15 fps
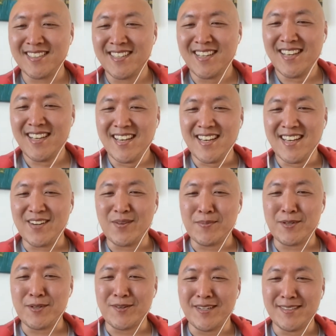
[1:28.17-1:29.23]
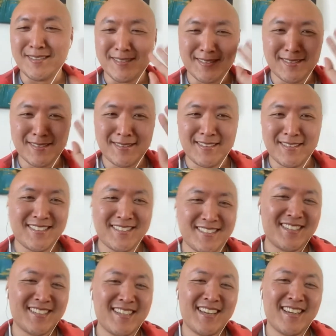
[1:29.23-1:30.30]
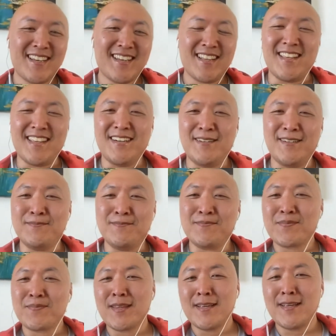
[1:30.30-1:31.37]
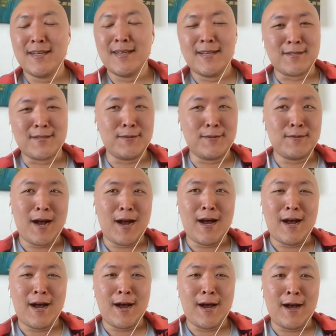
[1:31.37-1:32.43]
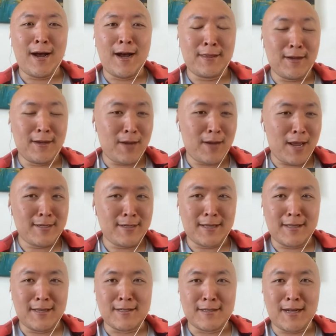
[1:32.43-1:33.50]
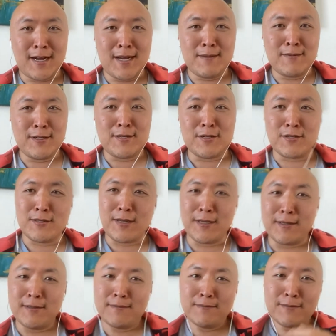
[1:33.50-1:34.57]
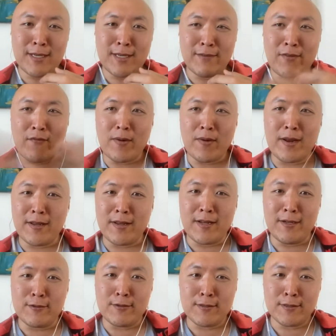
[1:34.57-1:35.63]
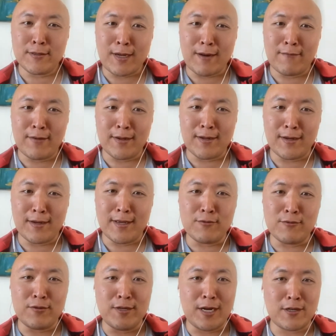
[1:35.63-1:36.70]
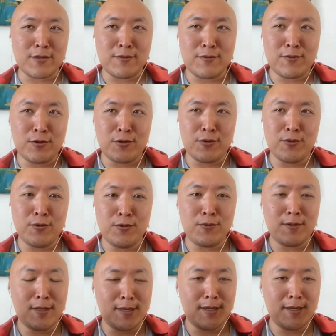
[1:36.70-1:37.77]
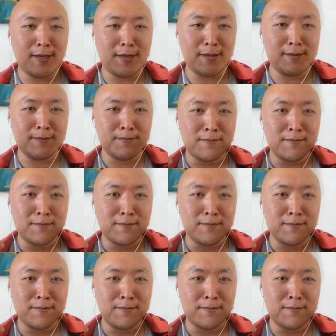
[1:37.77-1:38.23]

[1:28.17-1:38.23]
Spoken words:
Hey, crypto credit. The so I thought I'd take this time to just like give everybody kind of like an introduction to the